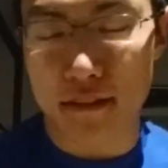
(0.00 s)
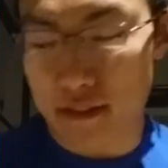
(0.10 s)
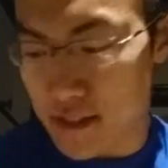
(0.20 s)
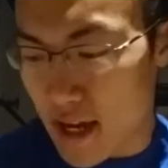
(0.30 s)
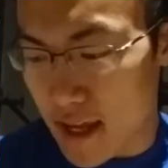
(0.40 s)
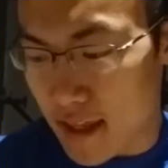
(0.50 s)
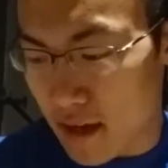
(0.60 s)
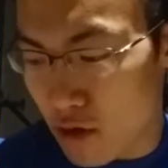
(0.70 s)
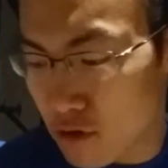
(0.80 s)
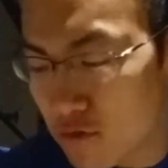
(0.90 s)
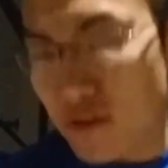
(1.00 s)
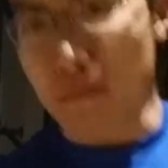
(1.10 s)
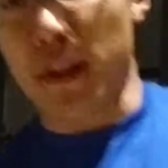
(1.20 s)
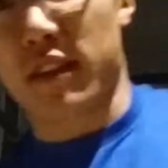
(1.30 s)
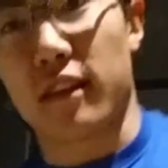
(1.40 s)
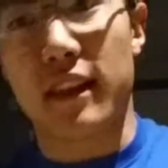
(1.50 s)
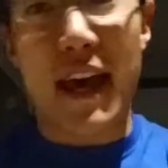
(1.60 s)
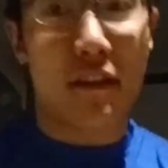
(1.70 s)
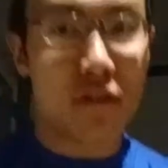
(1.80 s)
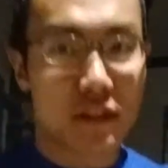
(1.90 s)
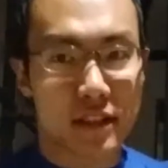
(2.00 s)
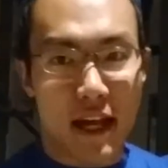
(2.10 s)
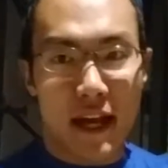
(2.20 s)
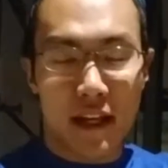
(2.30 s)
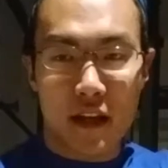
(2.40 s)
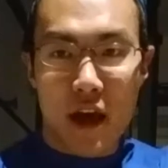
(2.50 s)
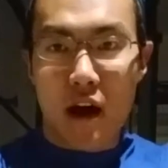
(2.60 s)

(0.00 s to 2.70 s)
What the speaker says: is this guy that goes from like the lateral side